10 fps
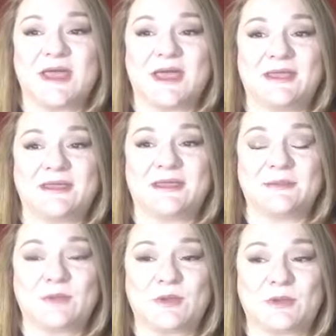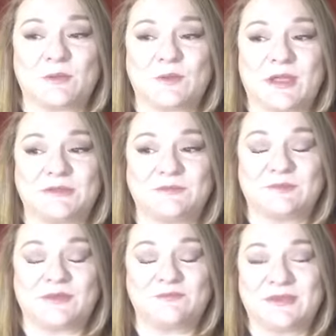
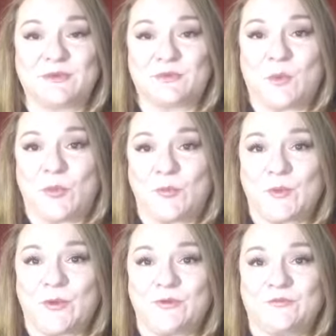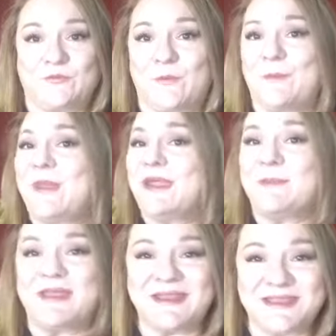I've been on the road for many,
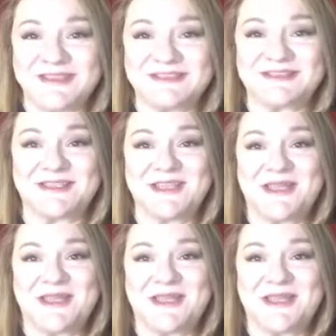many years.